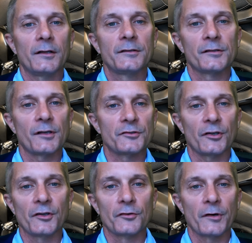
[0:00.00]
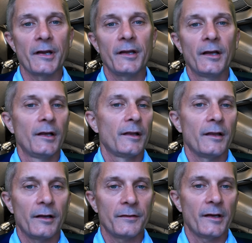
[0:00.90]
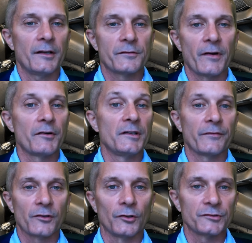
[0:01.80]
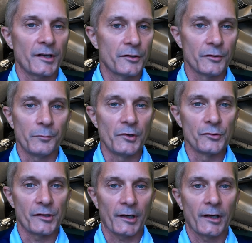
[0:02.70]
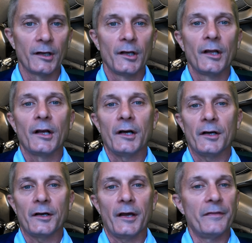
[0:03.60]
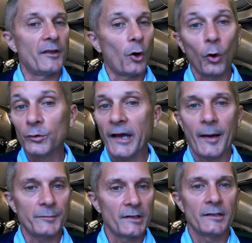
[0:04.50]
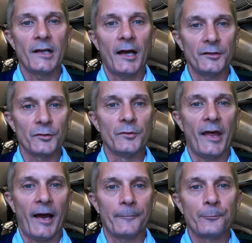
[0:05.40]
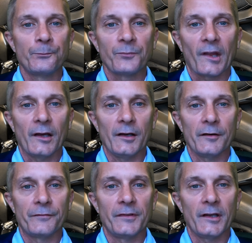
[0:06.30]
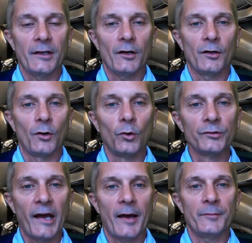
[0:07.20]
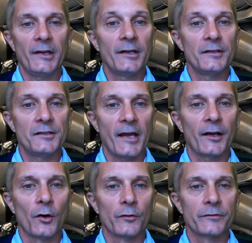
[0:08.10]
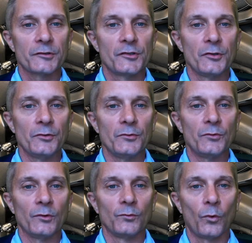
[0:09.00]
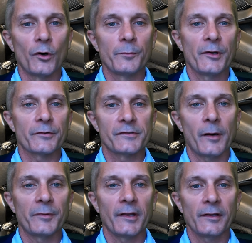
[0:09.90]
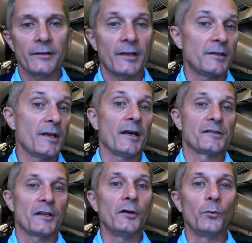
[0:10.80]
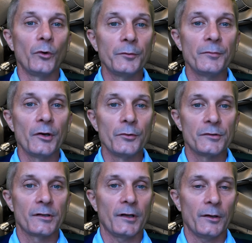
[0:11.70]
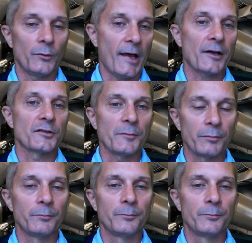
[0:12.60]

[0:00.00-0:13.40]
to such a degree that it's very difficult to hear the music. And the old app did not do that. If the old app needed to take over to warn me of something, then yes, it would mute. It would actually